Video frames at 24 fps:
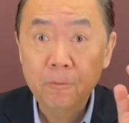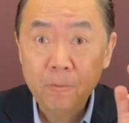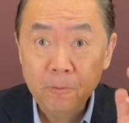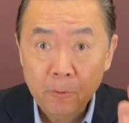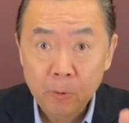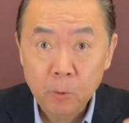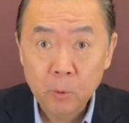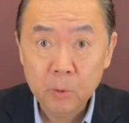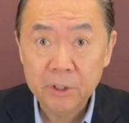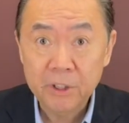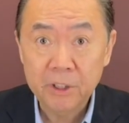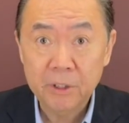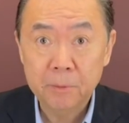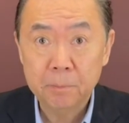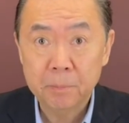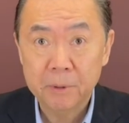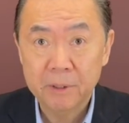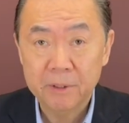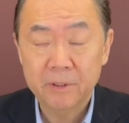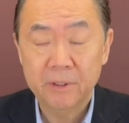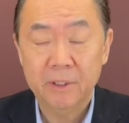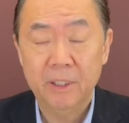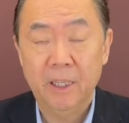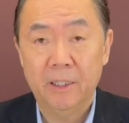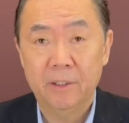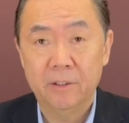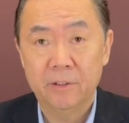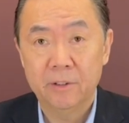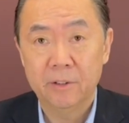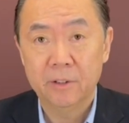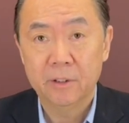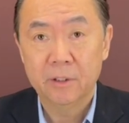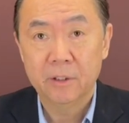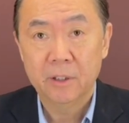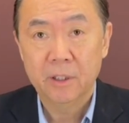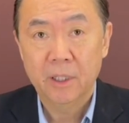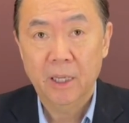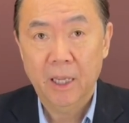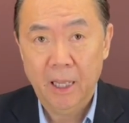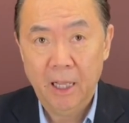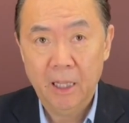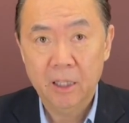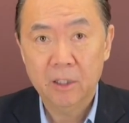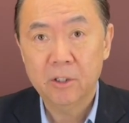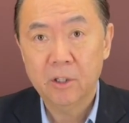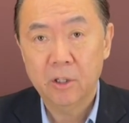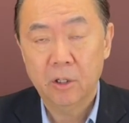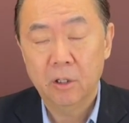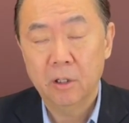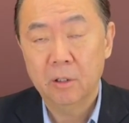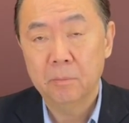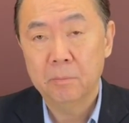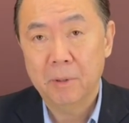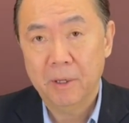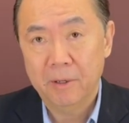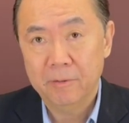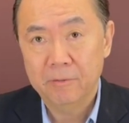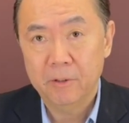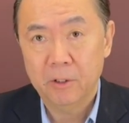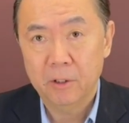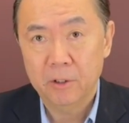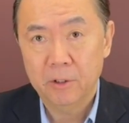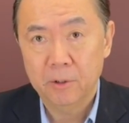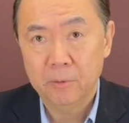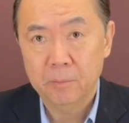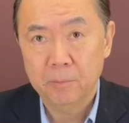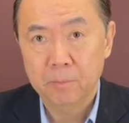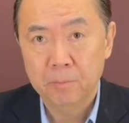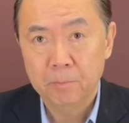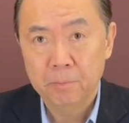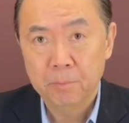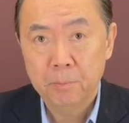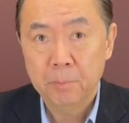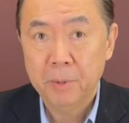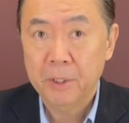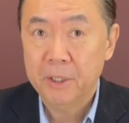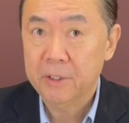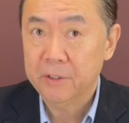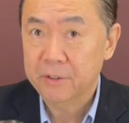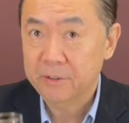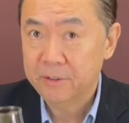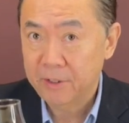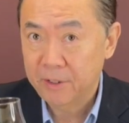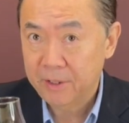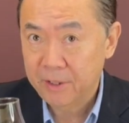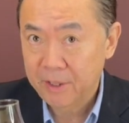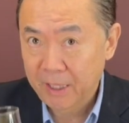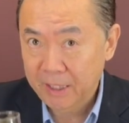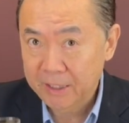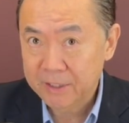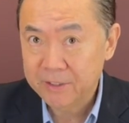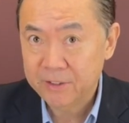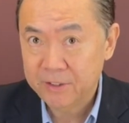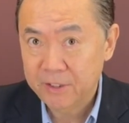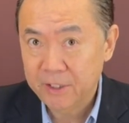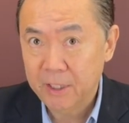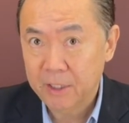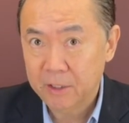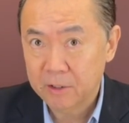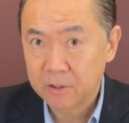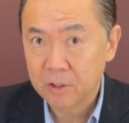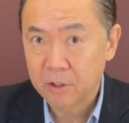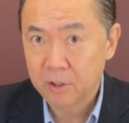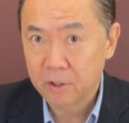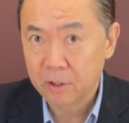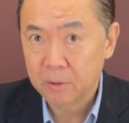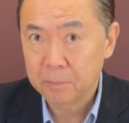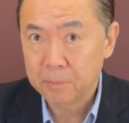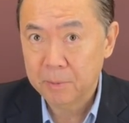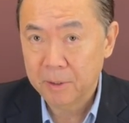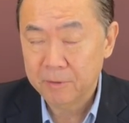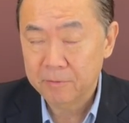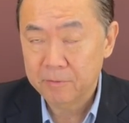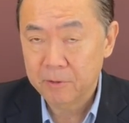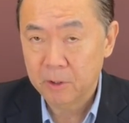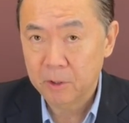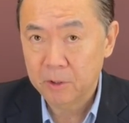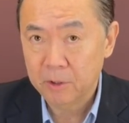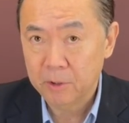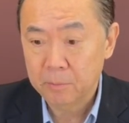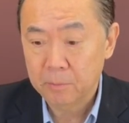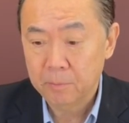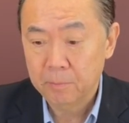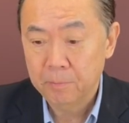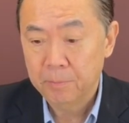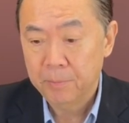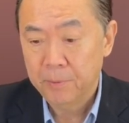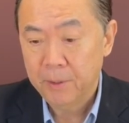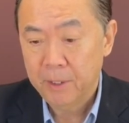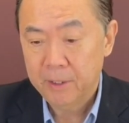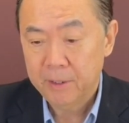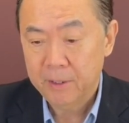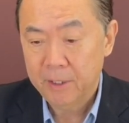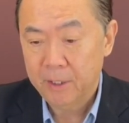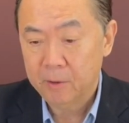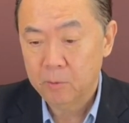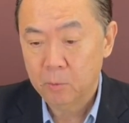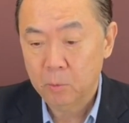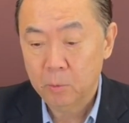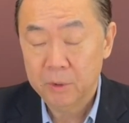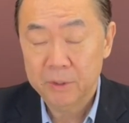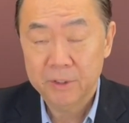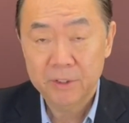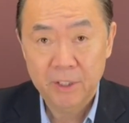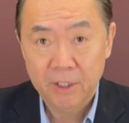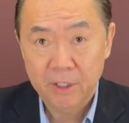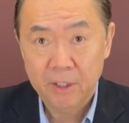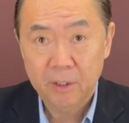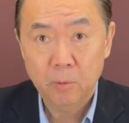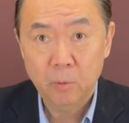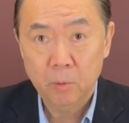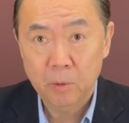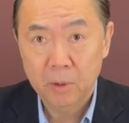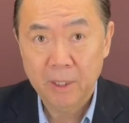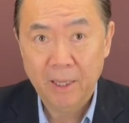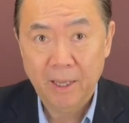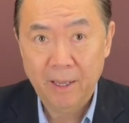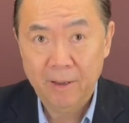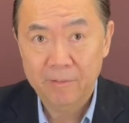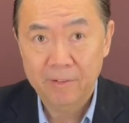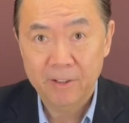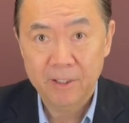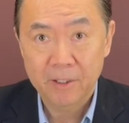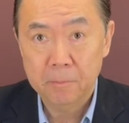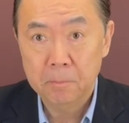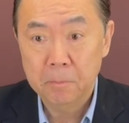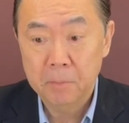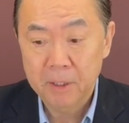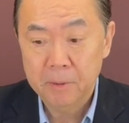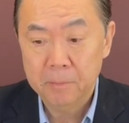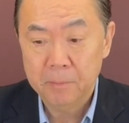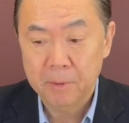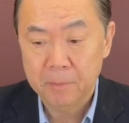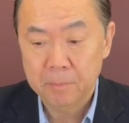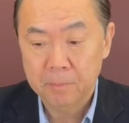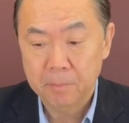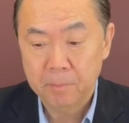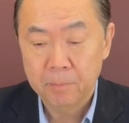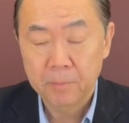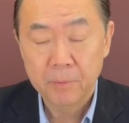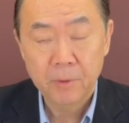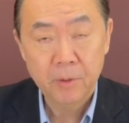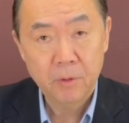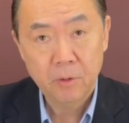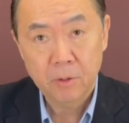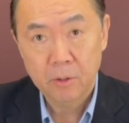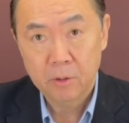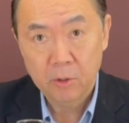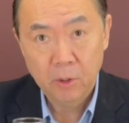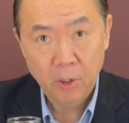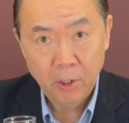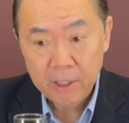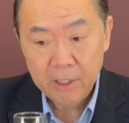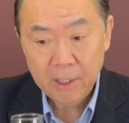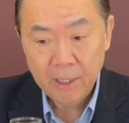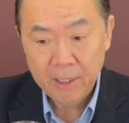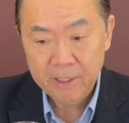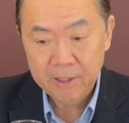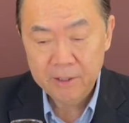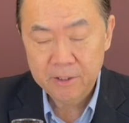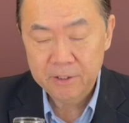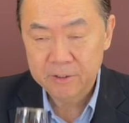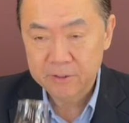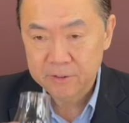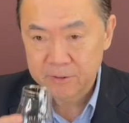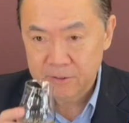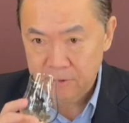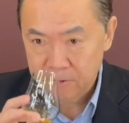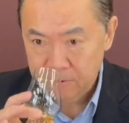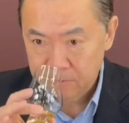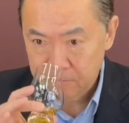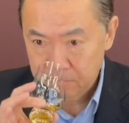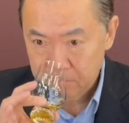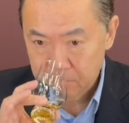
40% alcohol by volume, because that's the alcohol by volume that whiskey will have at a minimum. So going like this,